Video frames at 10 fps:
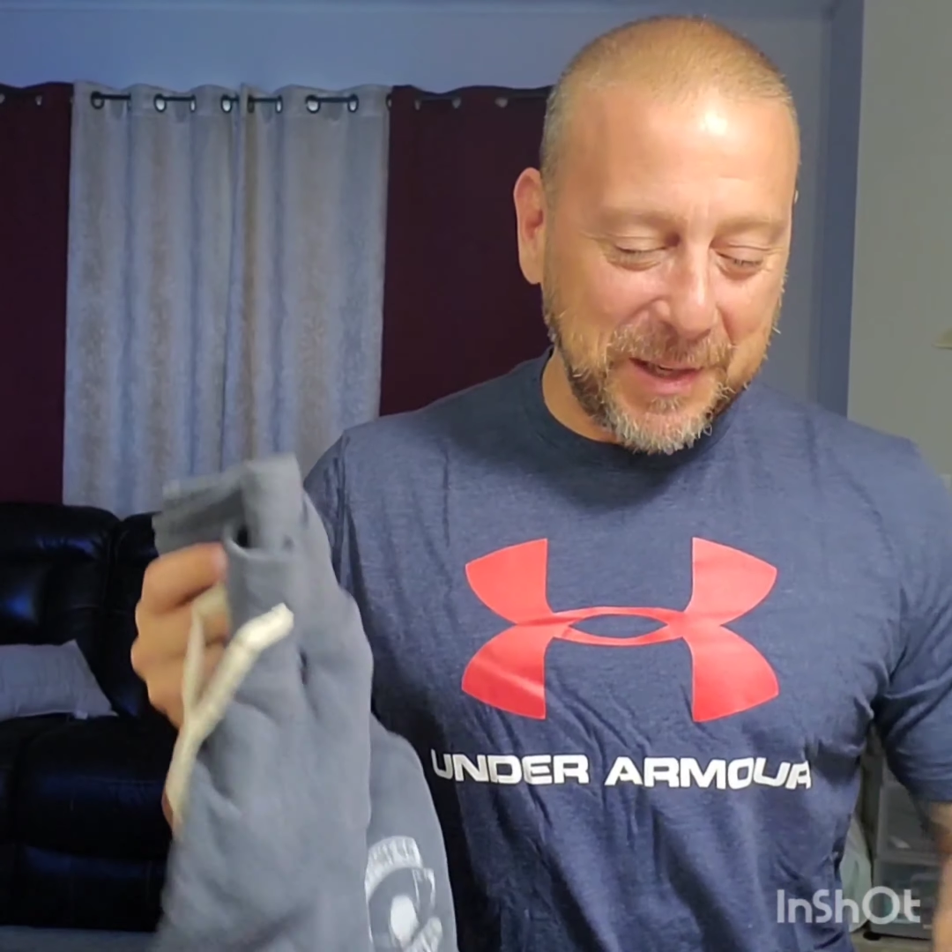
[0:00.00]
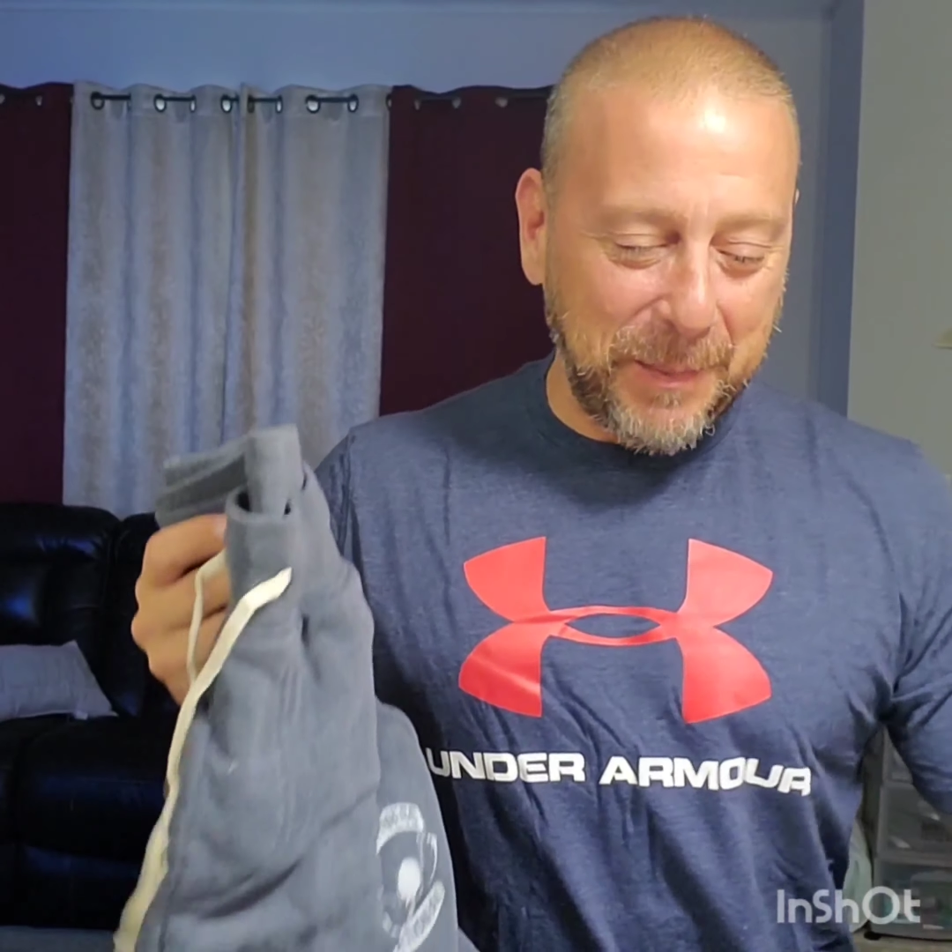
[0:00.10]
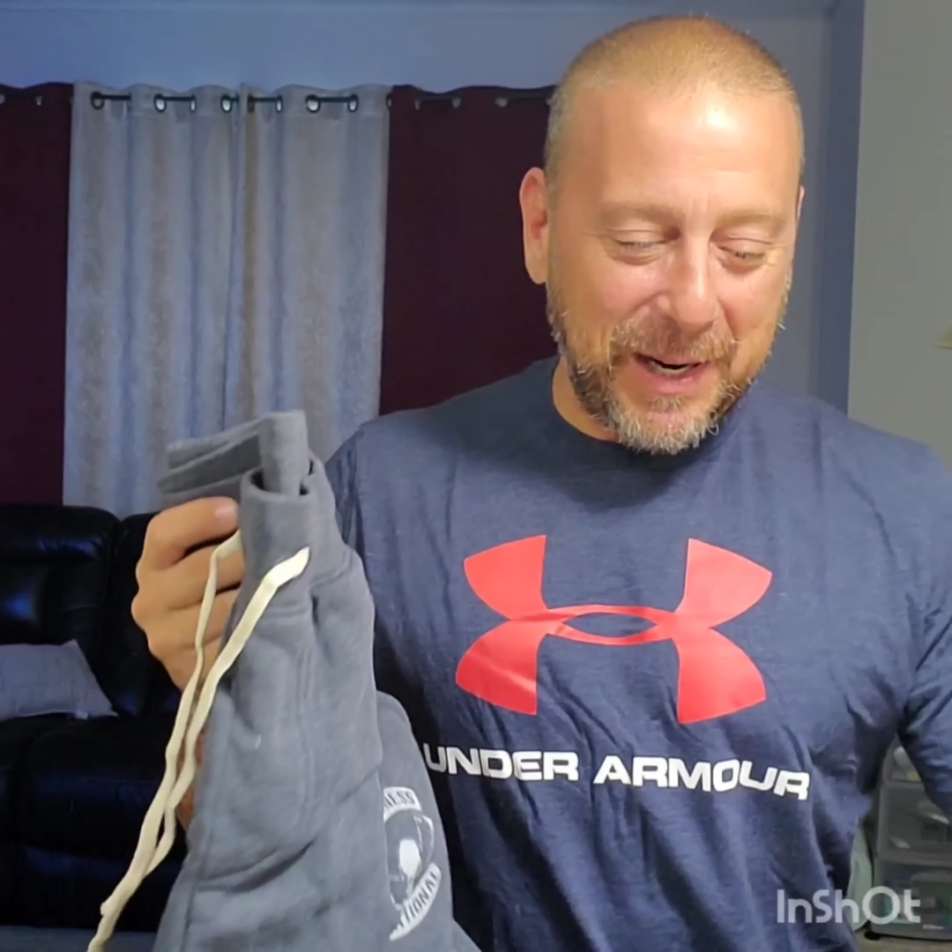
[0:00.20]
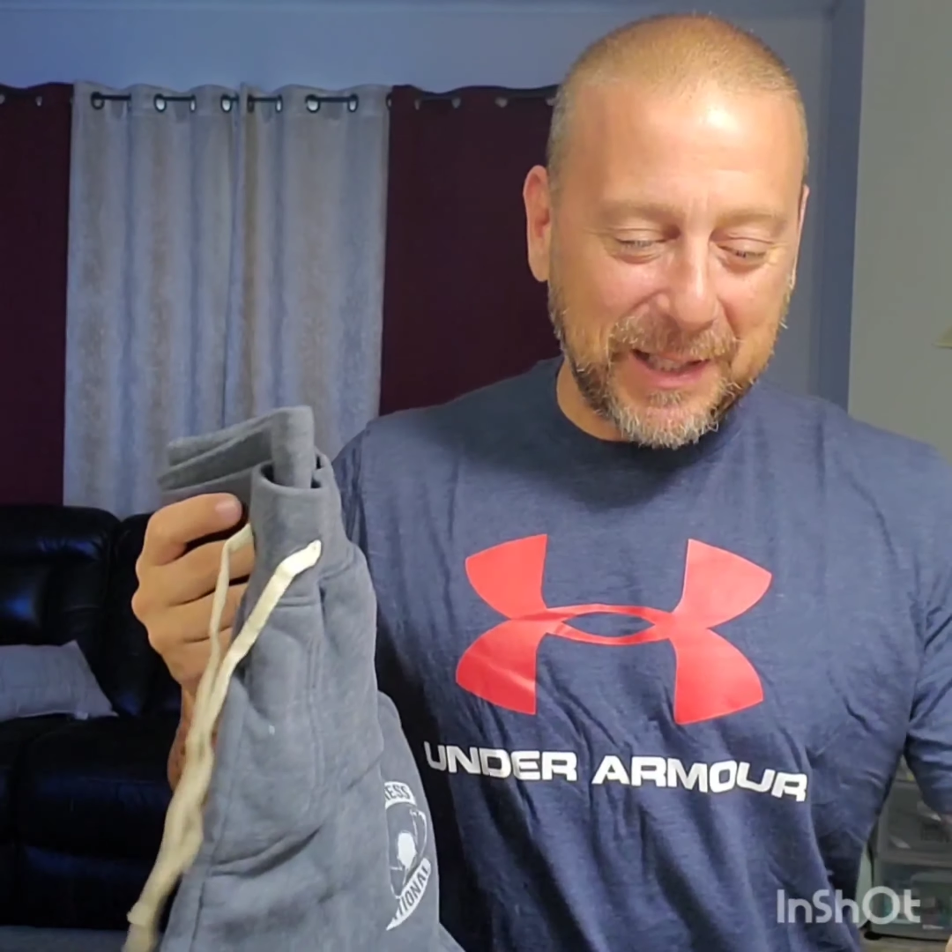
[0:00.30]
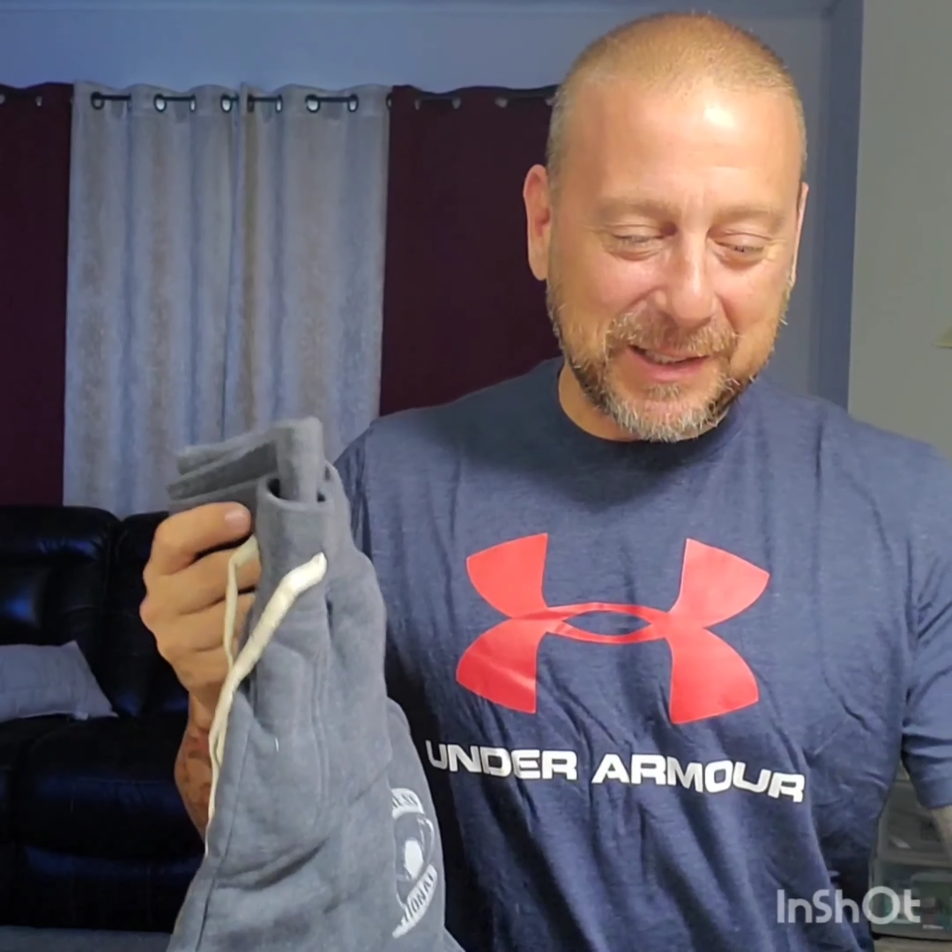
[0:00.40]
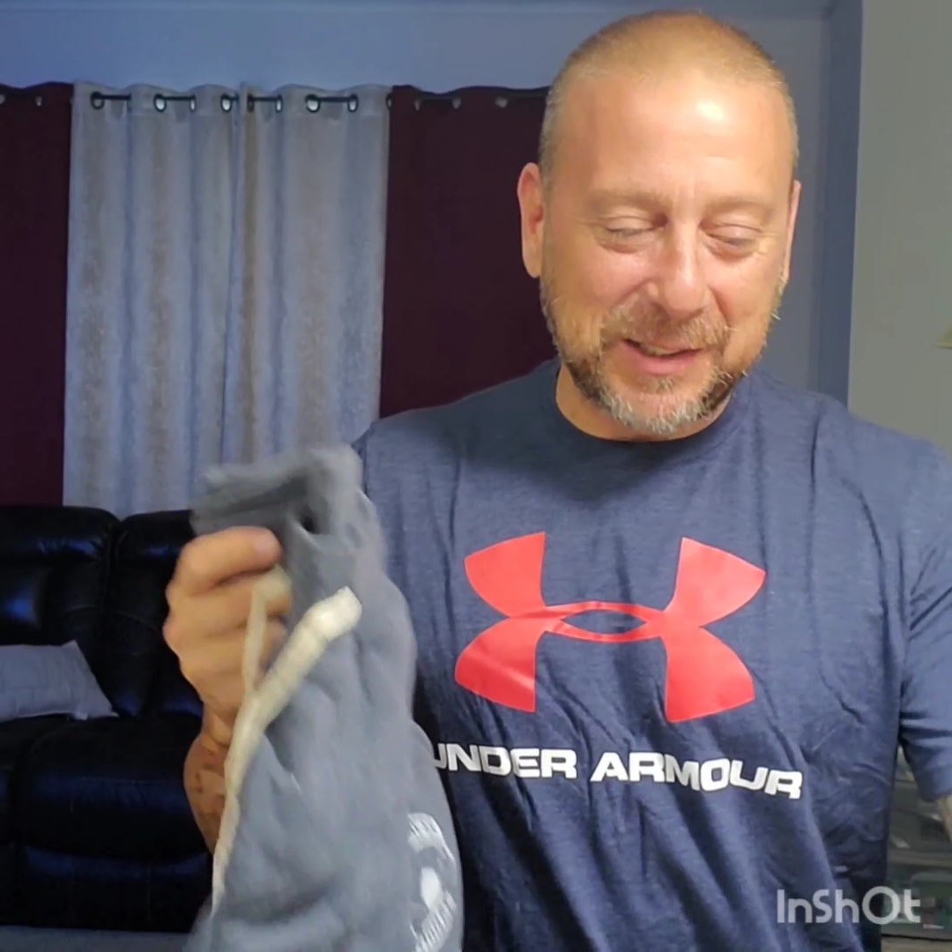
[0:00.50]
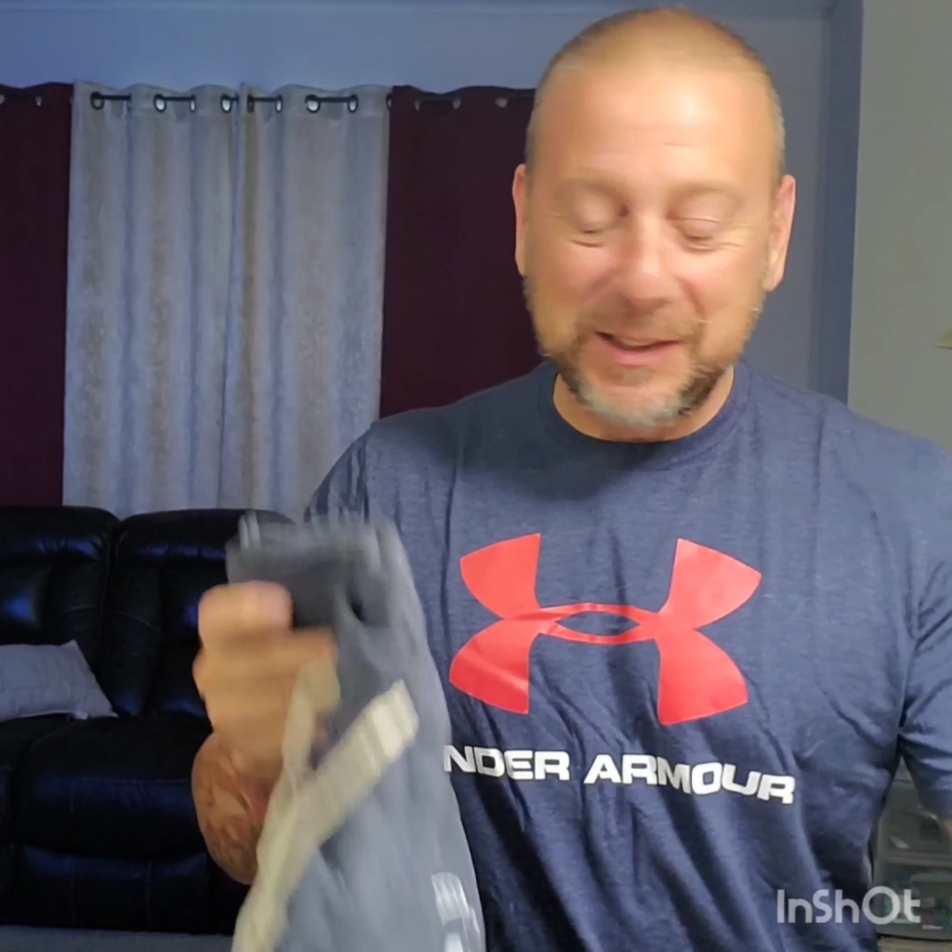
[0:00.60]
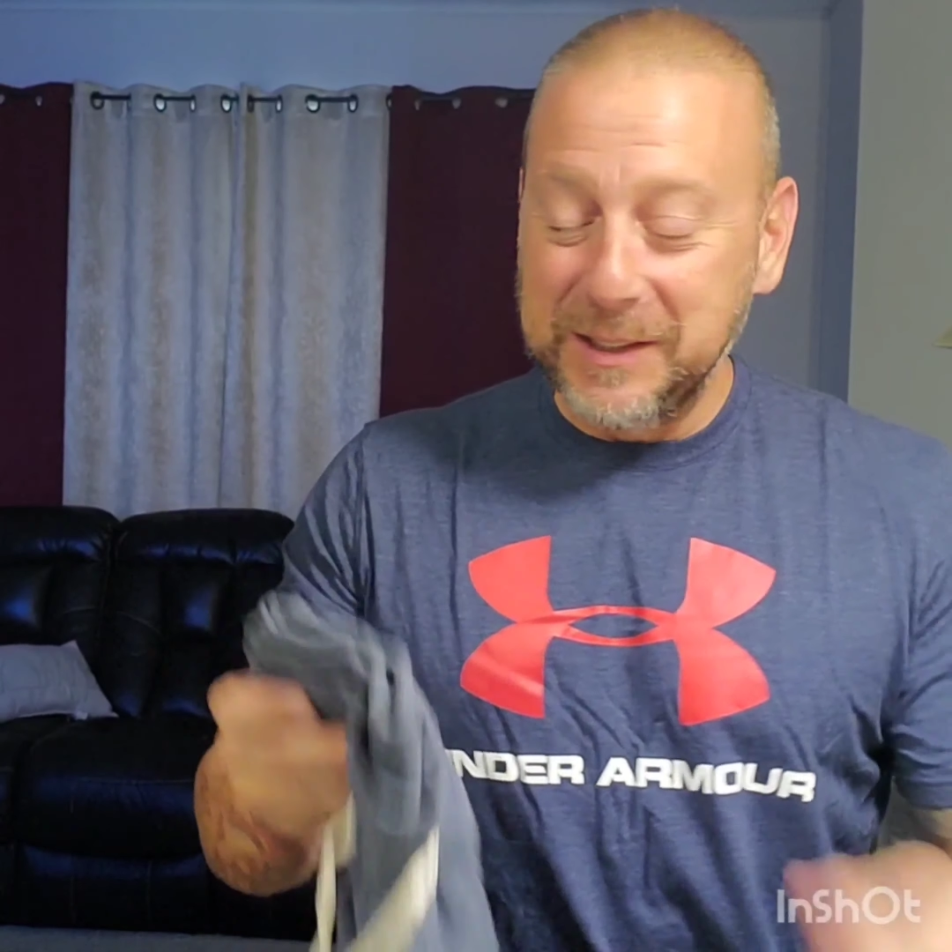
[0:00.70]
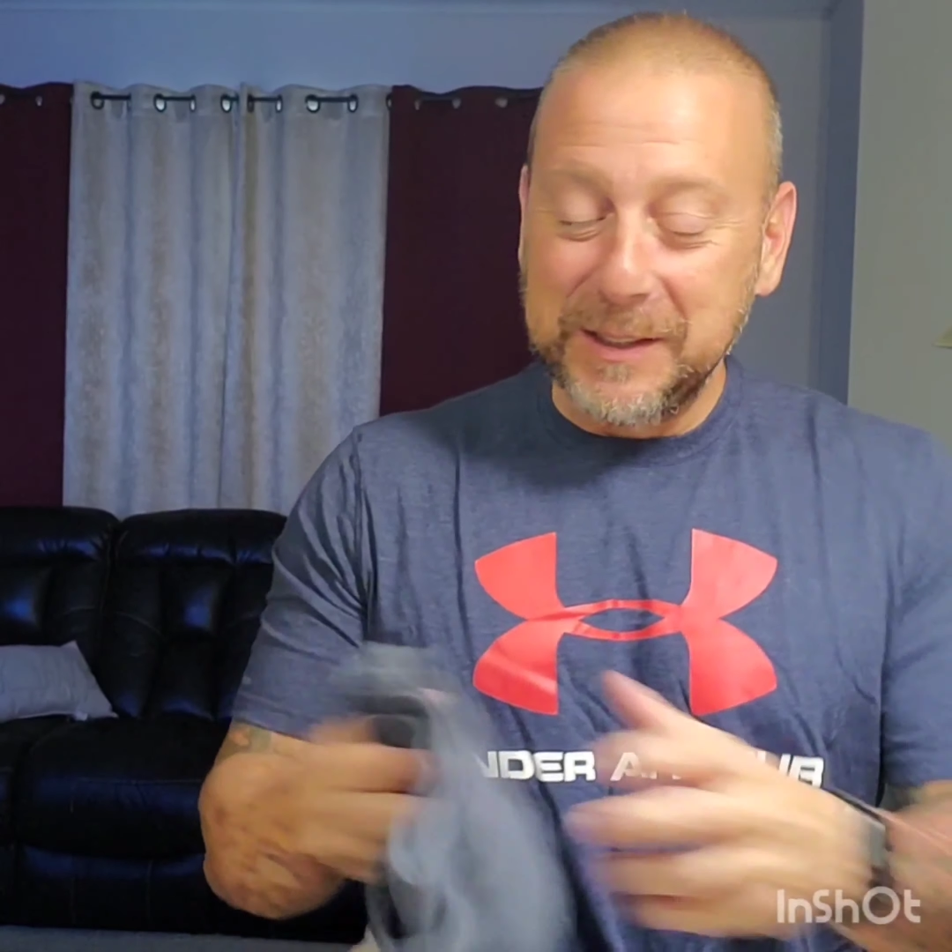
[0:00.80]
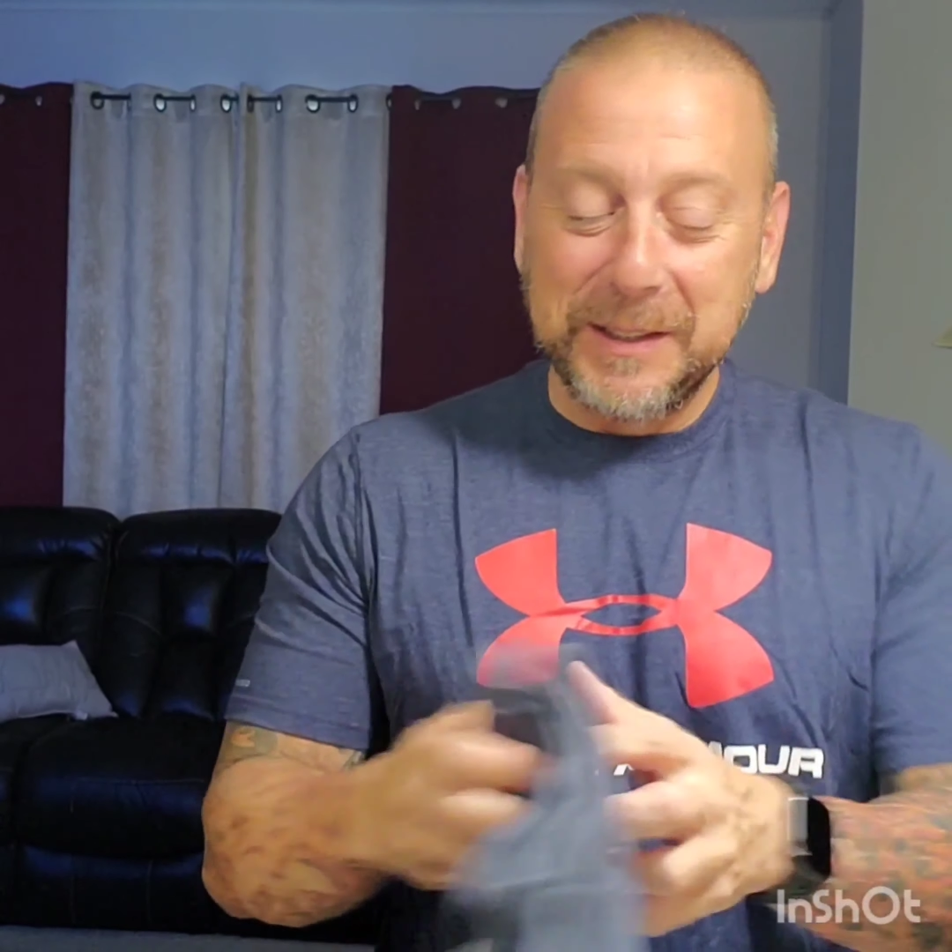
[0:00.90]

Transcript: the box.